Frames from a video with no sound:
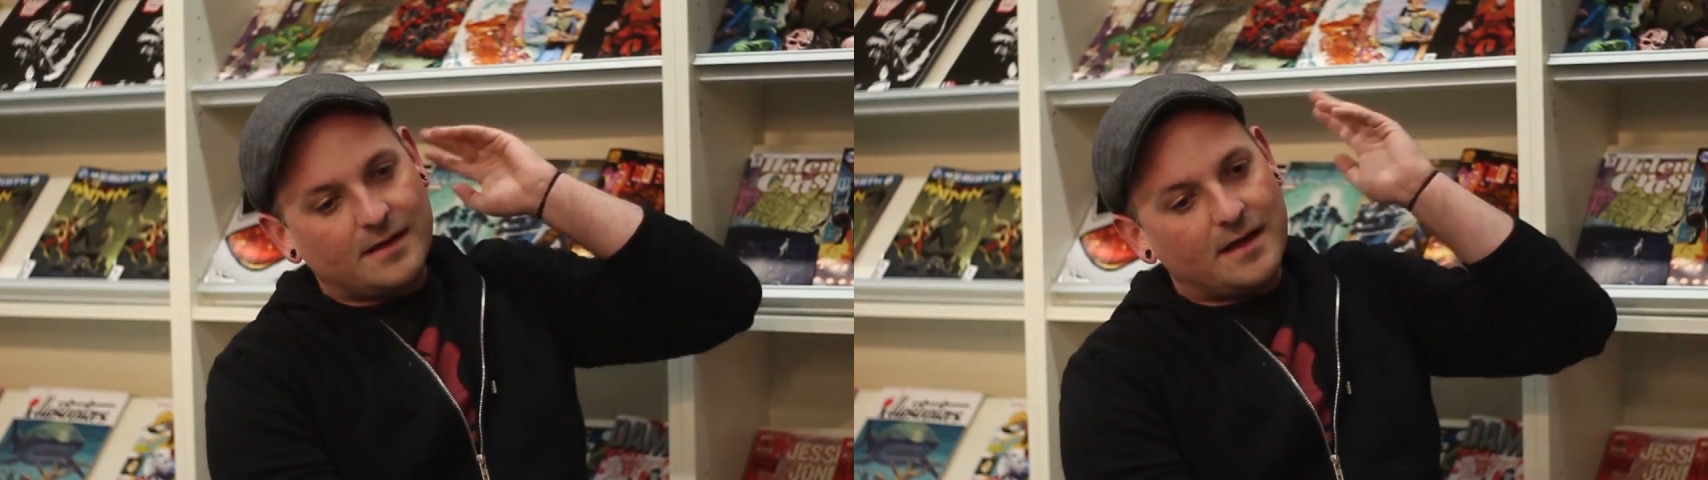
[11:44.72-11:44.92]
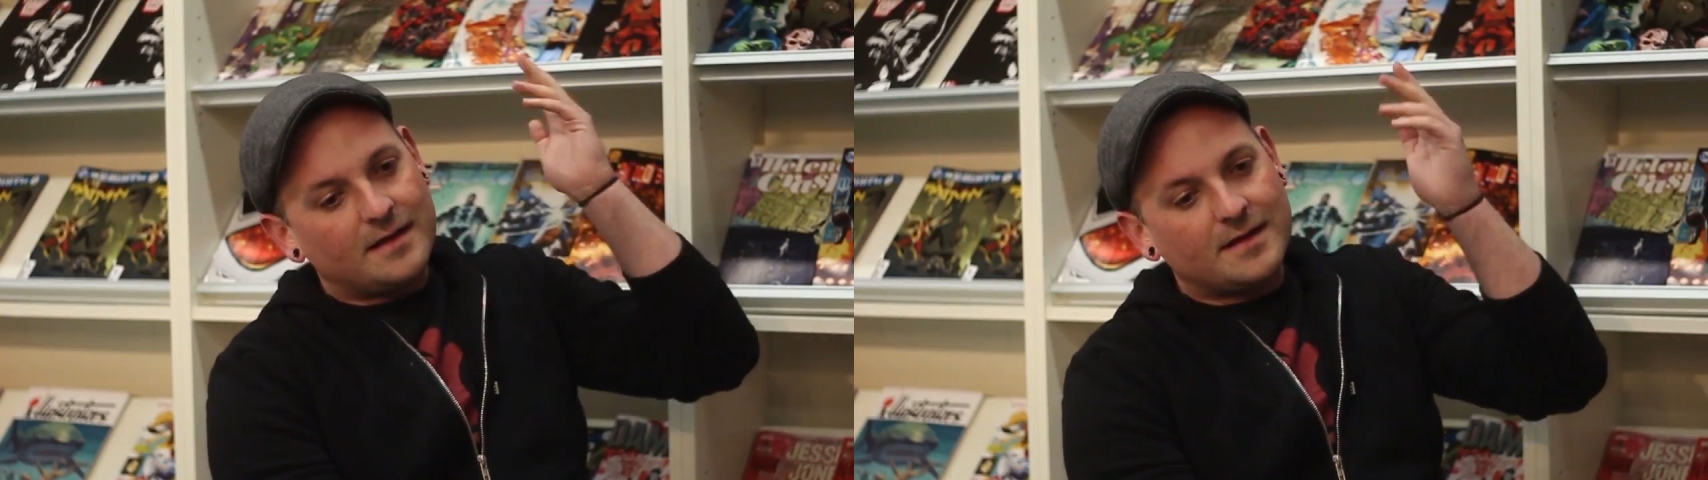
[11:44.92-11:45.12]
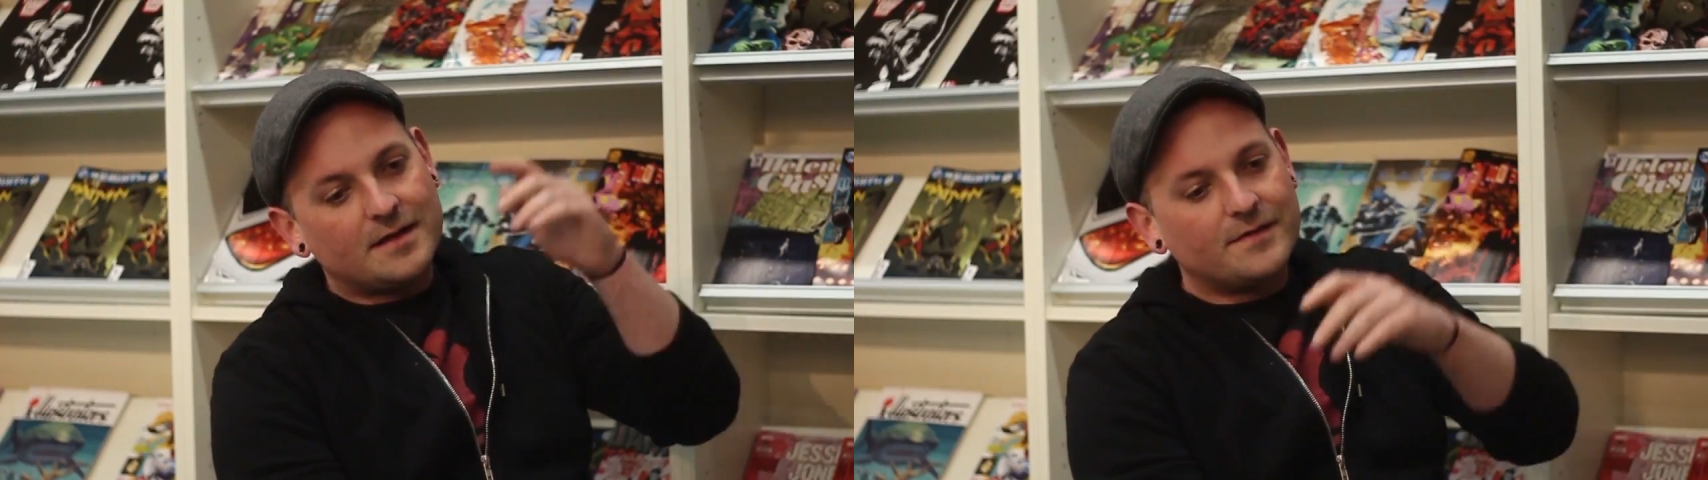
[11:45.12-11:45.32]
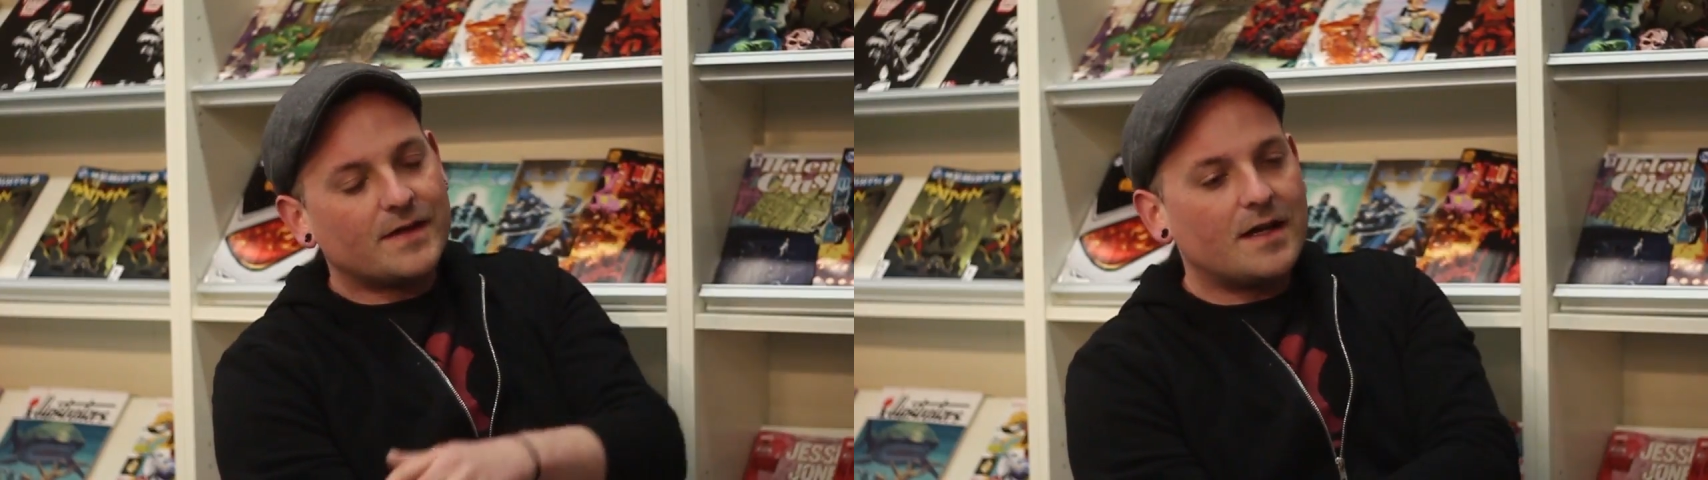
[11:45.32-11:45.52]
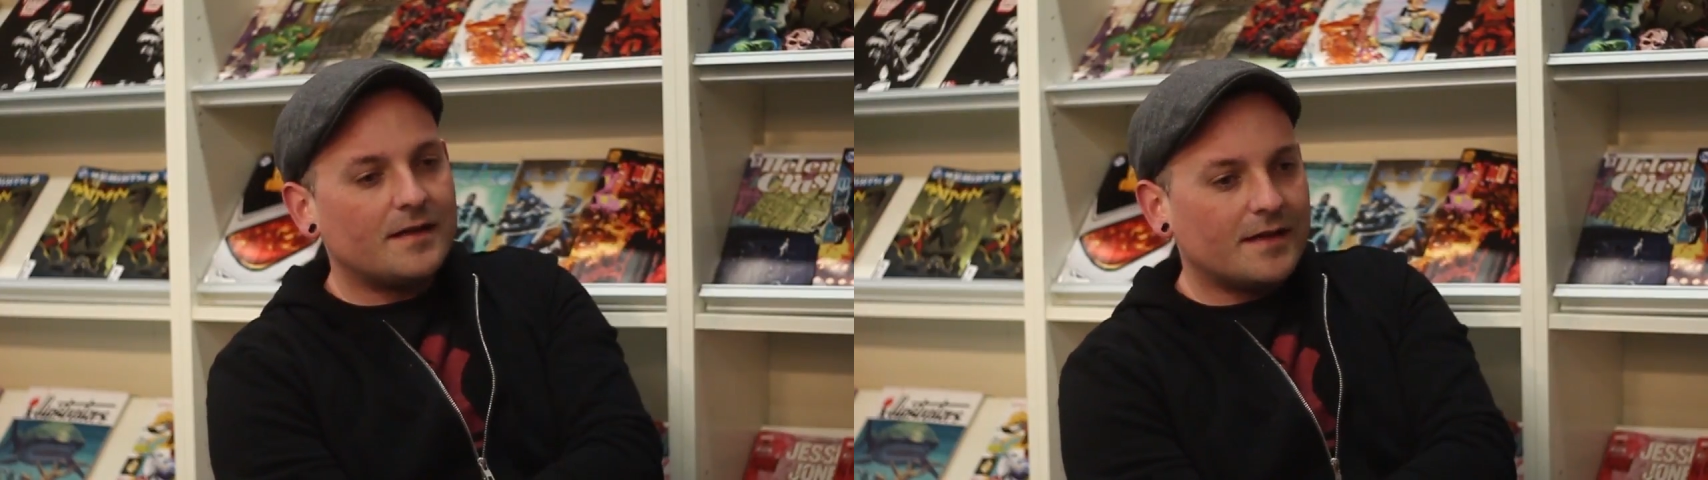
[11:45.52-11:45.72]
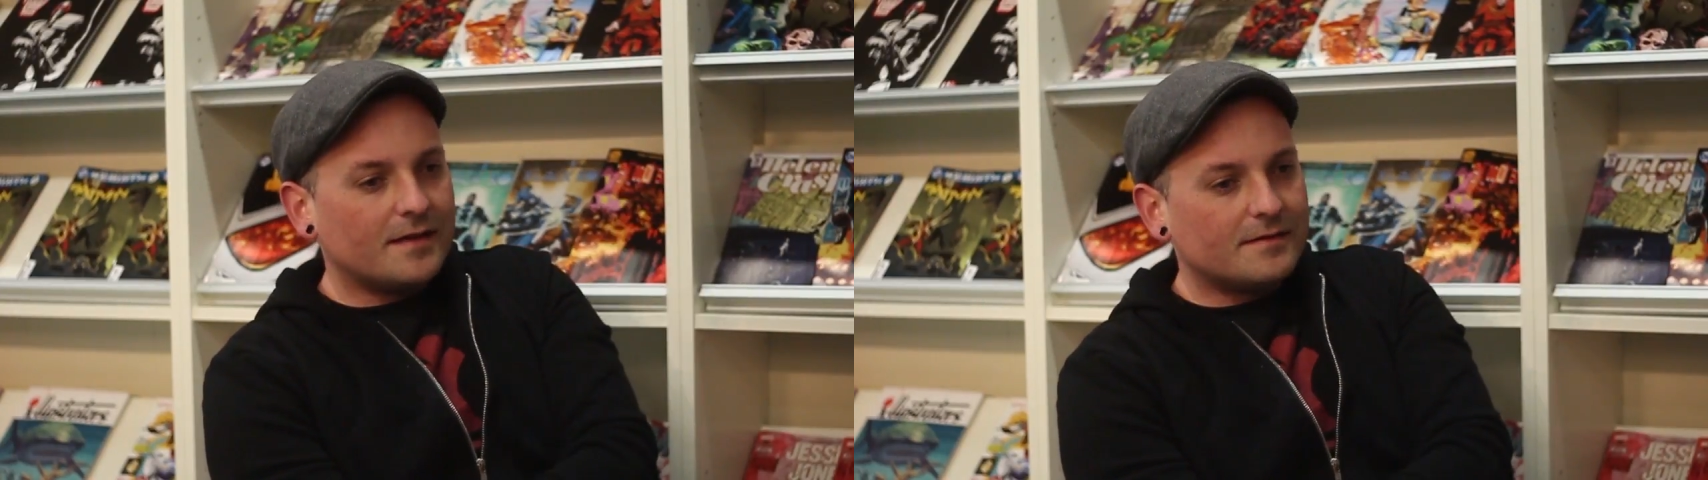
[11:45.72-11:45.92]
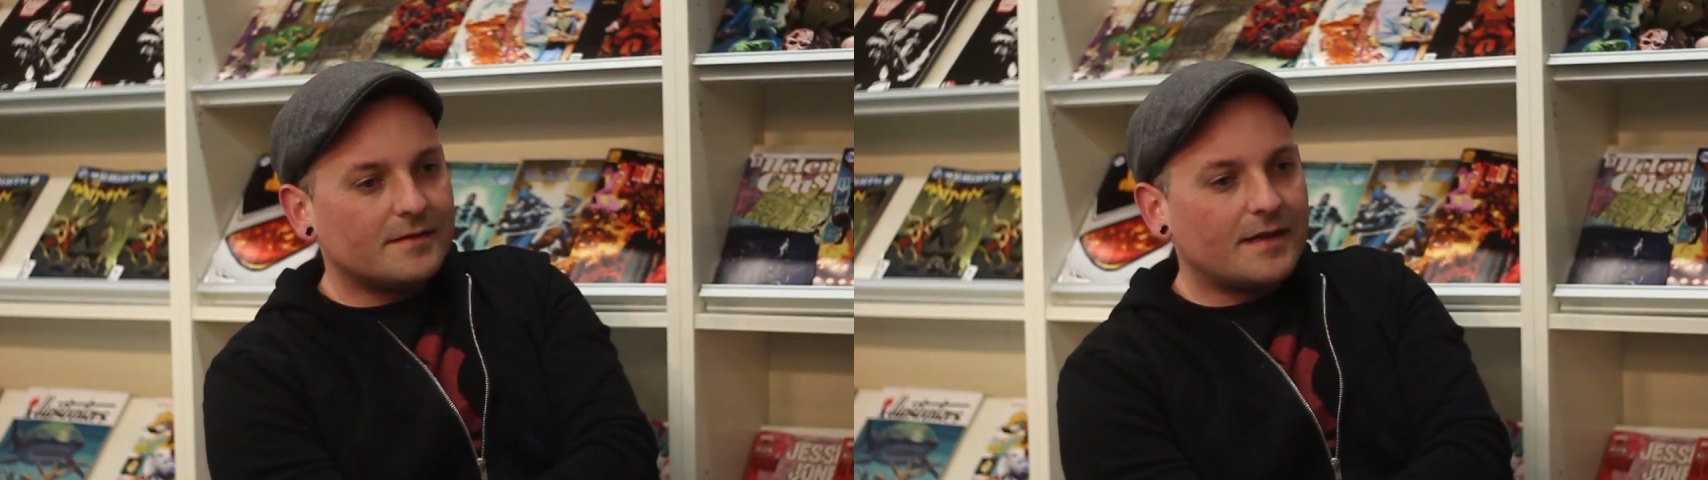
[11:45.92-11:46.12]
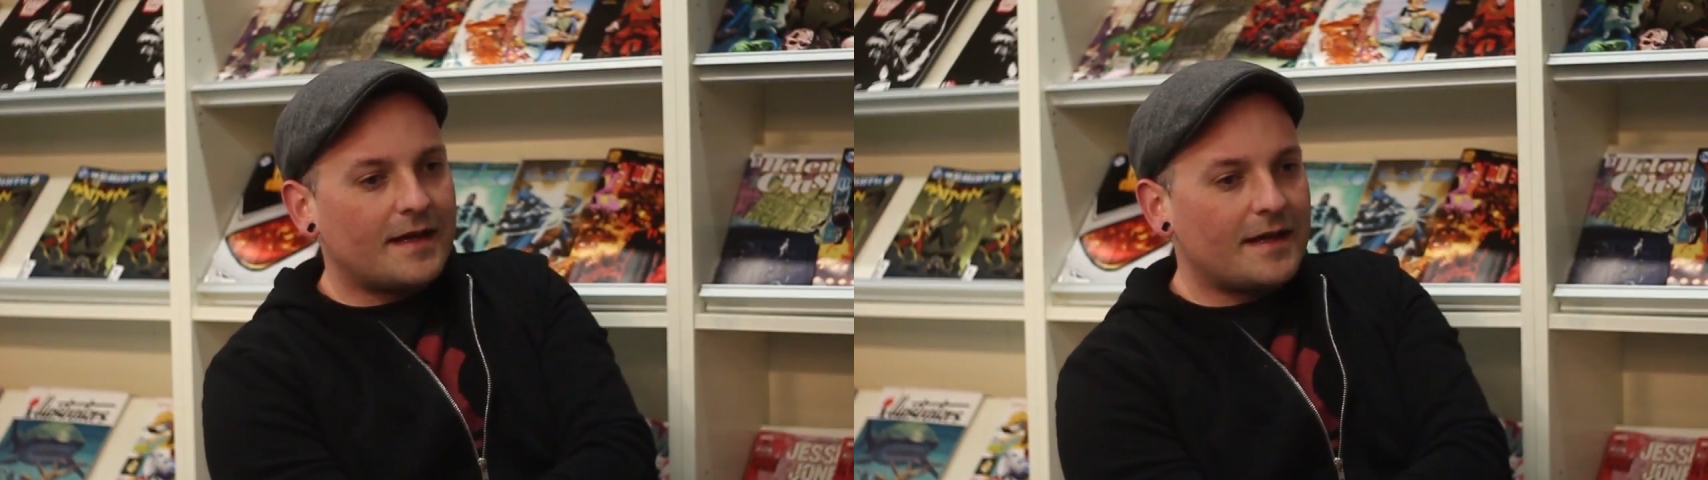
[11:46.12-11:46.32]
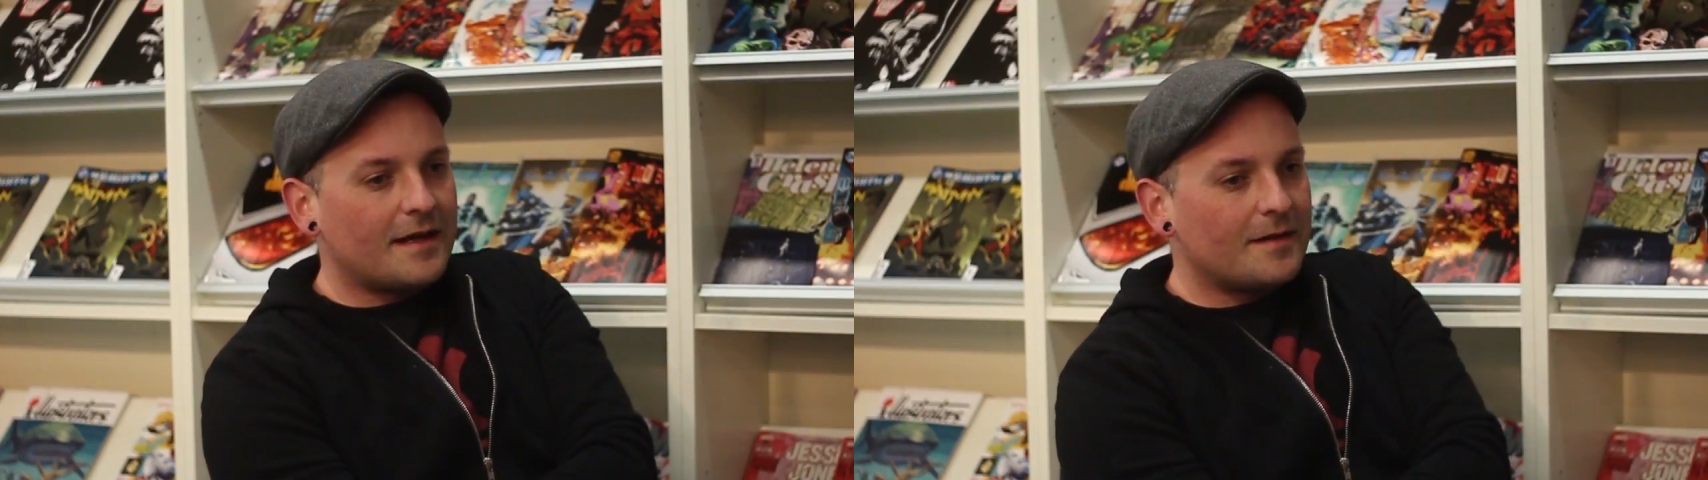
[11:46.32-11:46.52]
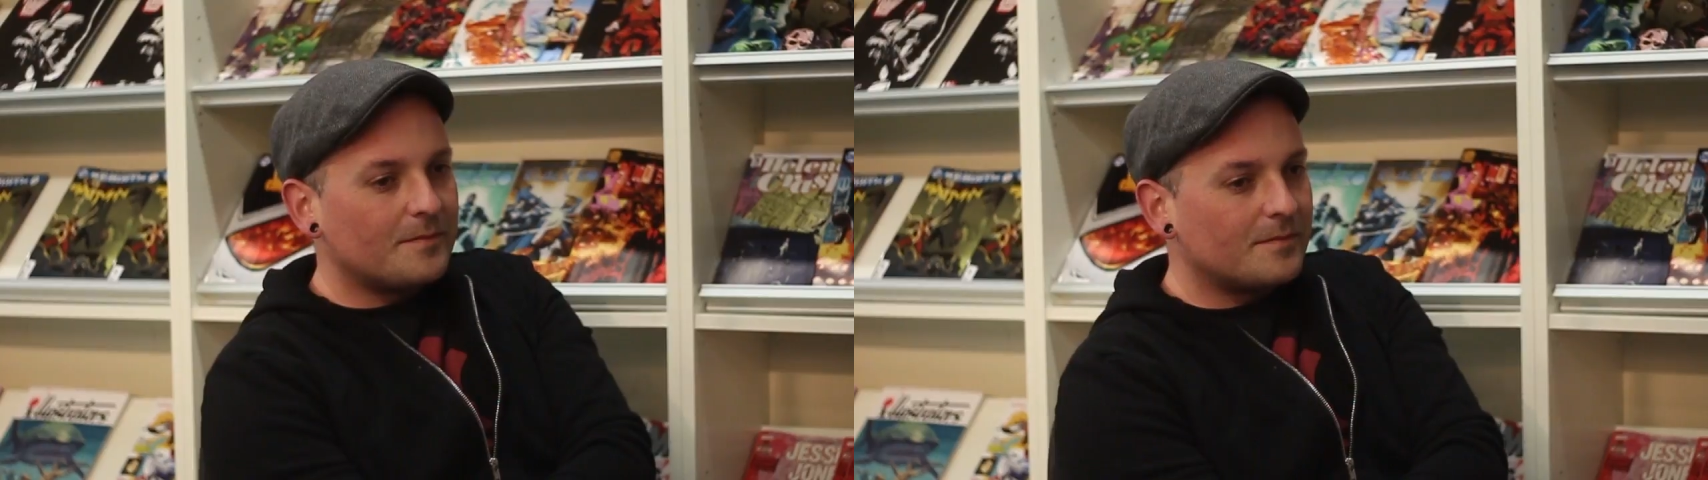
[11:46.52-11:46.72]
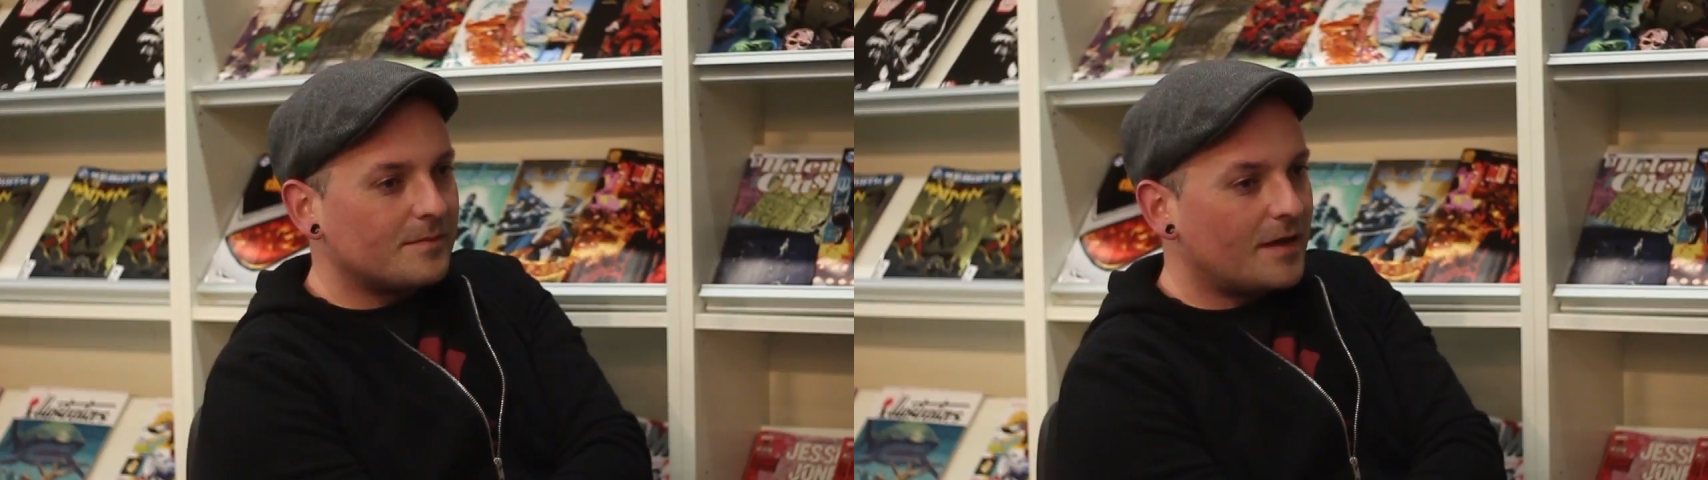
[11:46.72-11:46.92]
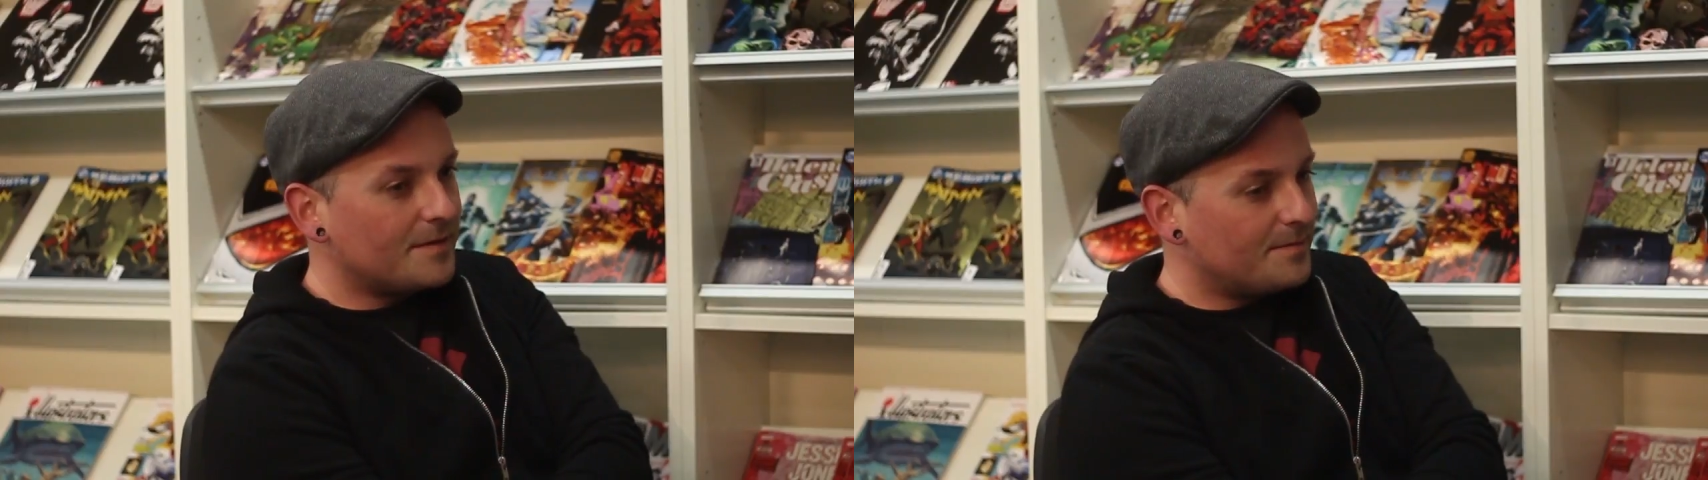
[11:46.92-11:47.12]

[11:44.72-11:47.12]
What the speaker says: And then you've got like I'd